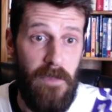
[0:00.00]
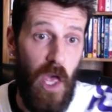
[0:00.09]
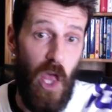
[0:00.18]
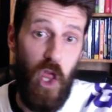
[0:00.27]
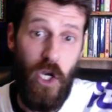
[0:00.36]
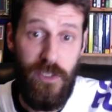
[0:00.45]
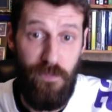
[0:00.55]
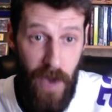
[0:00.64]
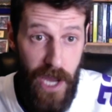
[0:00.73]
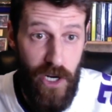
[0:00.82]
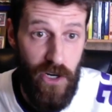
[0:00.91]
It looks
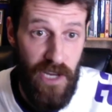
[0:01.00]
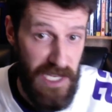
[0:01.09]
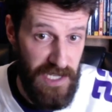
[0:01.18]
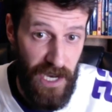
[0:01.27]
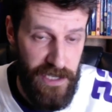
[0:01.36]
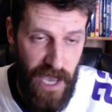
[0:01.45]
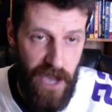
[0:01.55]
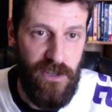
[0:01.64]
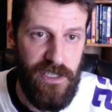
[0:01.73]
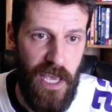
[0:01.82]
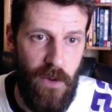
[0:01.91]
better. It does. I
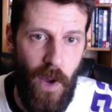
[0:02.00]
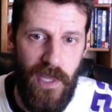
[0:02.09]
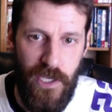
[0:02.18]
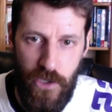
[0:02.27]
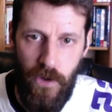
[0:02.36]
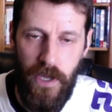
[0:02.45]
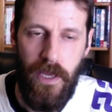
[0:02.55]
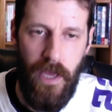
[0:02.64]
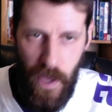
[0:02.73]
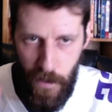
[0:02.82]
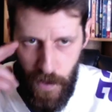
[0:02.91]
understand why they do it,
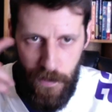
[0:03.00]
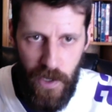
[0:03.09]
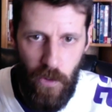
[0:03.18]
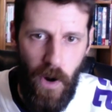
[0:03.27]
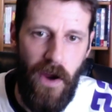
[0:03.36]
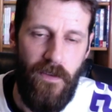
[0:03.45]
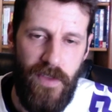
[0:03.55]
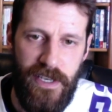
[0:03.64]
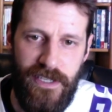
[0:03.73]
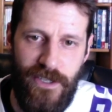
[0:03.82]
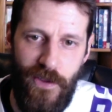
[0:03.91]
but be aware of
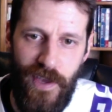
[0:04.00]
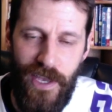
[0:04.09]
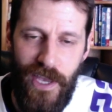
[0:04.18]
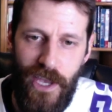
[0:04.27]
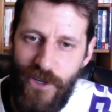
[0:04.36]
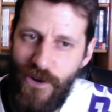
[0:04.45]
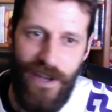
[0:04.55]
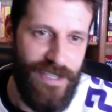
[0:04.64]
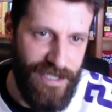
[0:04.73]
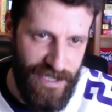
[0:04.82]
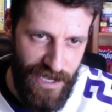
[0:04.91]
this so that you're not
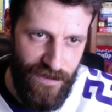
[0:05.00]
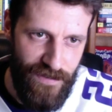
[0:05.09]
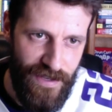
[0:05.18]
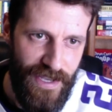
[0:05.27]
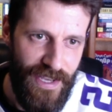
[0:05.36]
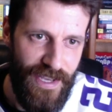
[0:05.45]
deceived.